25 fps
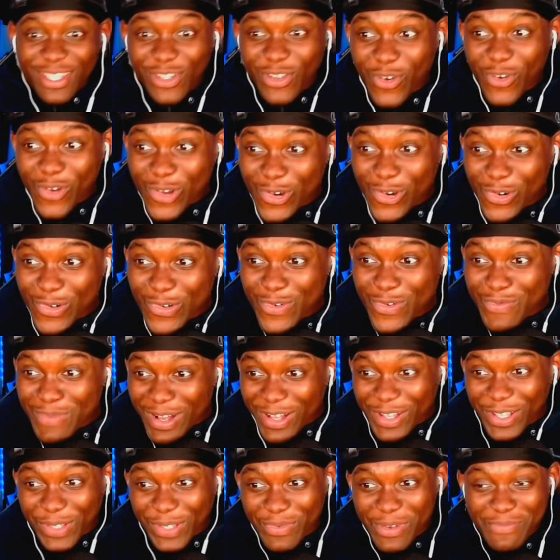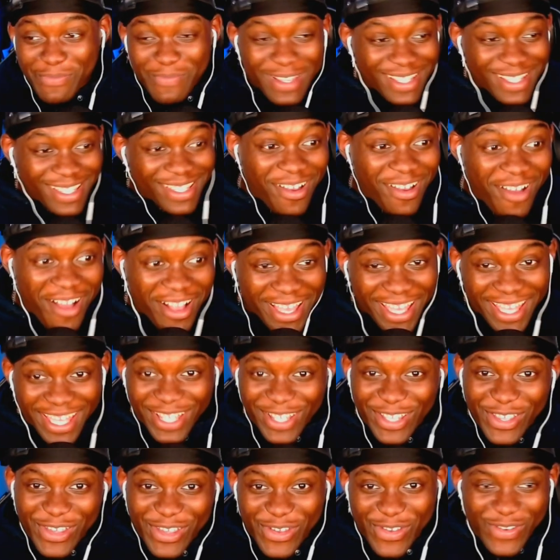your call because we've been
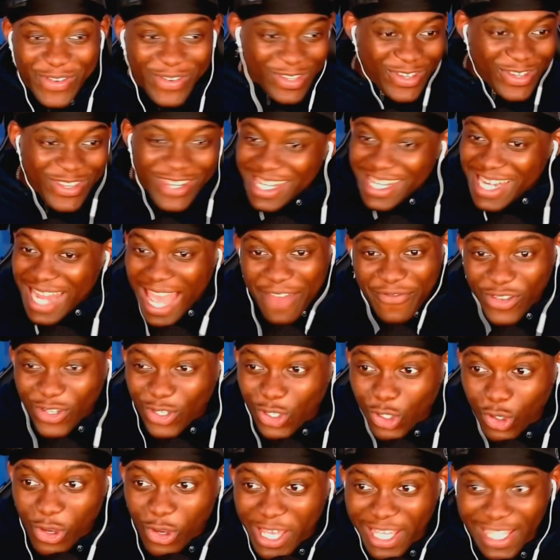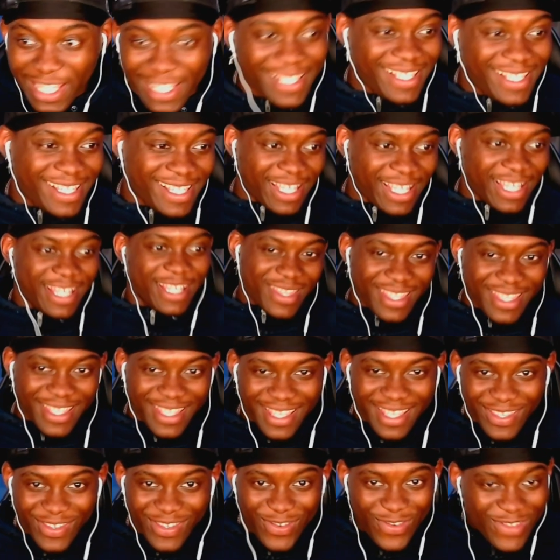targeting you. You didn't have a choice.
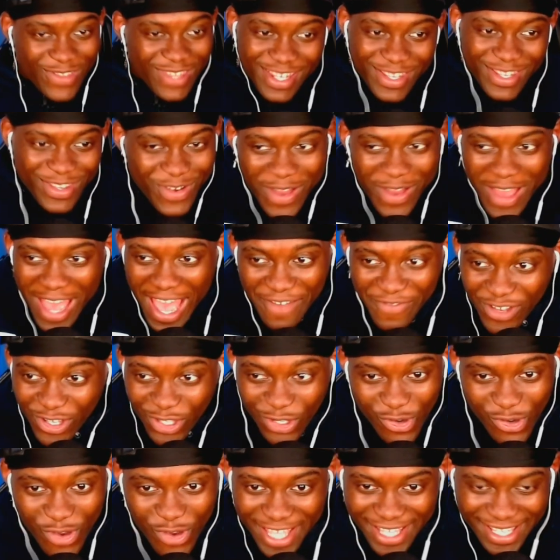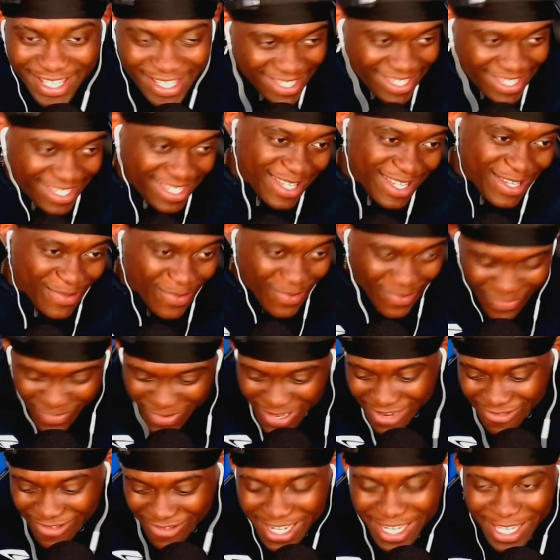You did not have a choice.
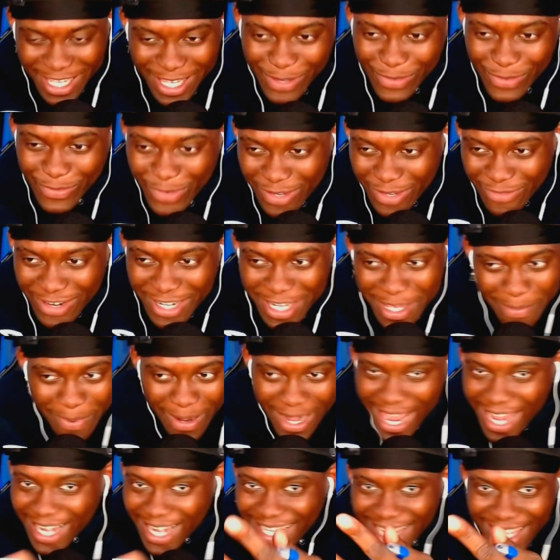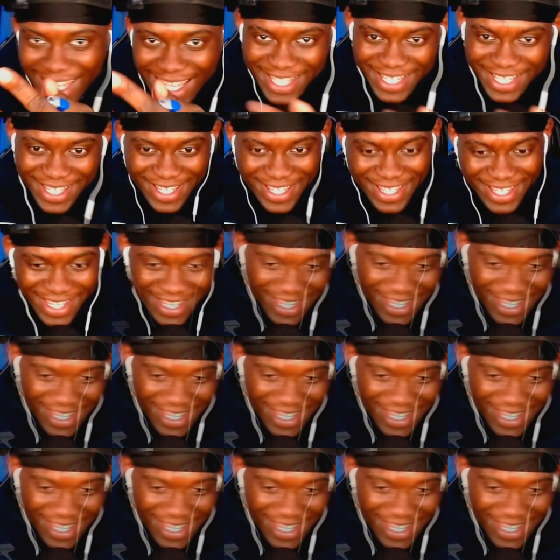We already planned this.